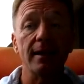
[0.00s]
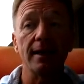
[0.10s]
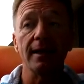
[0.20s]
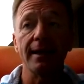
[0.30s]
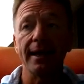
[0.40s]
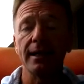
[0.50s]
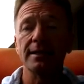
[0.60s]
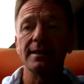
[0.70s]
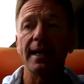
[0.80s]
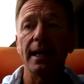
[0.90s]
that they can
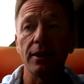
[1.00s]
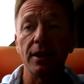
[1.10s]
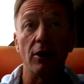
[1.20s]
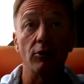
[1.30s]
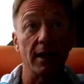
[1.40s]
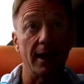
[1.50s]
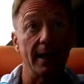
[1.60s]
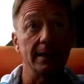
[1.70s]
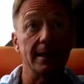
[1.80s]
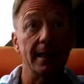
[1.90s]
sell now. They
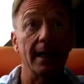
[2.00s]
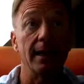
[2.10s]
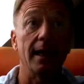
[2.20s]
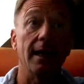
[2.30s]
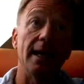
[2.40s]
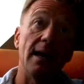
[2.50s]
can sell their